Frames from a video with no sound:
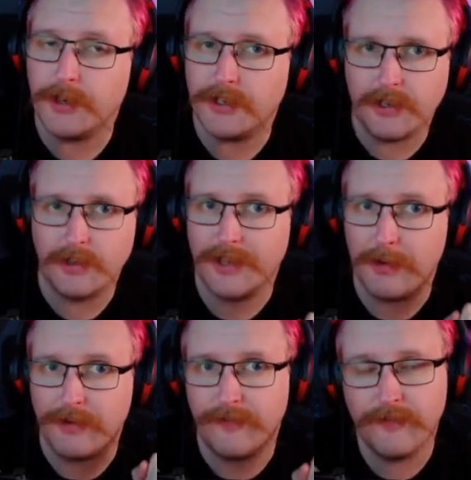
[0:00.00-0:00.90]
We're going to take a look at that
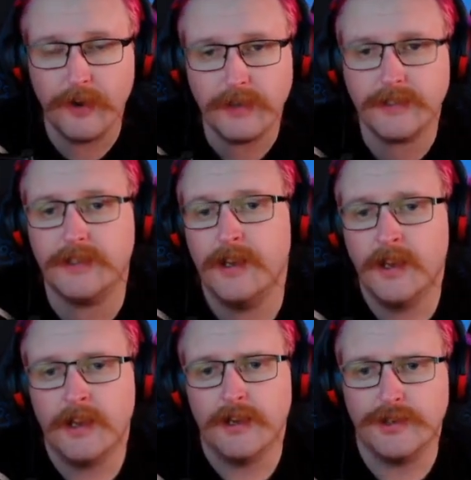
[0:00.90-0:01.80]
one first,
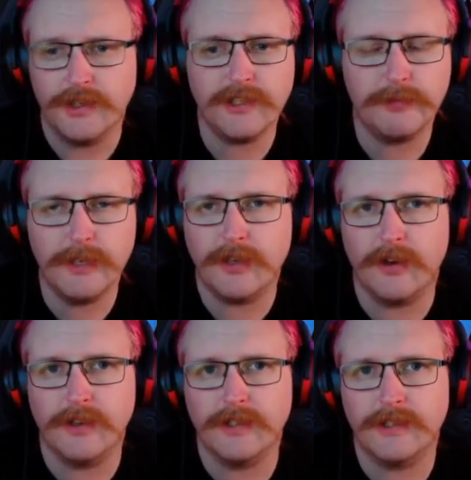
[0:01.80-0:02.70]
just
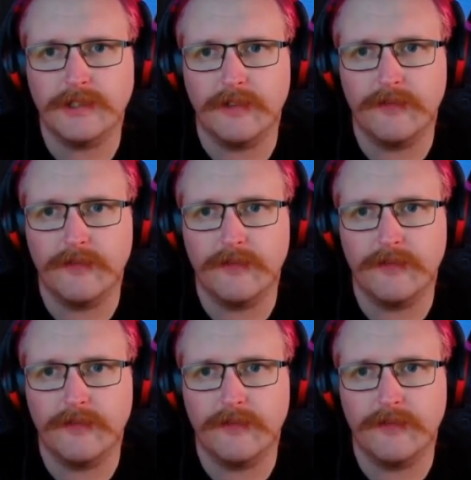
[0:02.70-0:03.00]
because